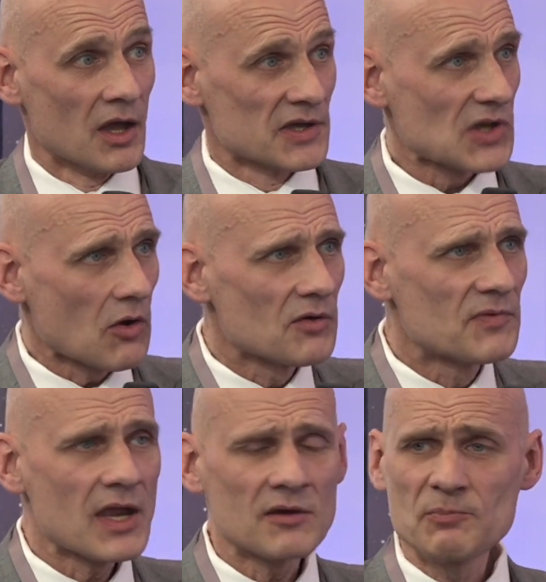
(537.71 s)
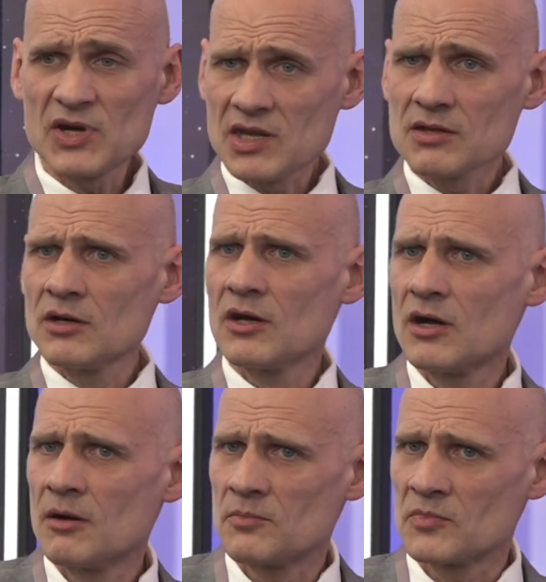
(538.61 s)
So we are pretty
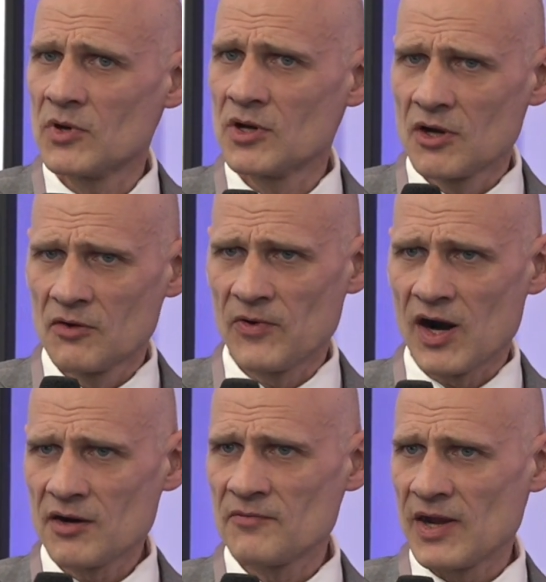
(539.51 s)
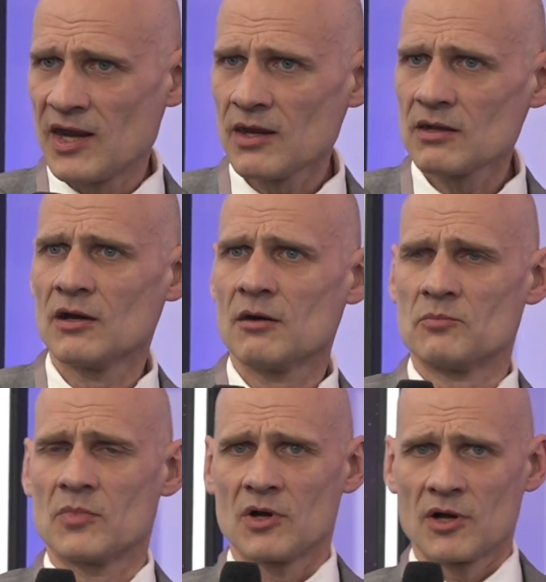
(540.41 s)
far away
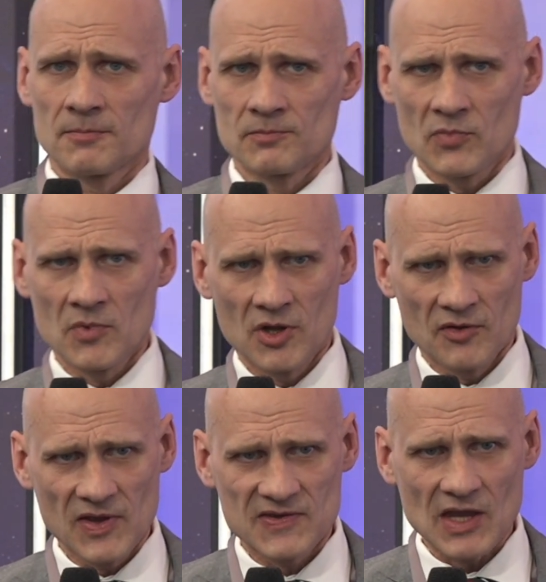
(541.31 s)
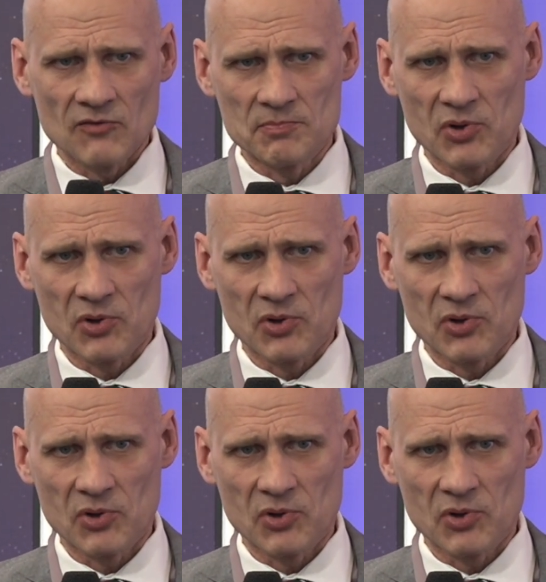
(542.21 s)
with our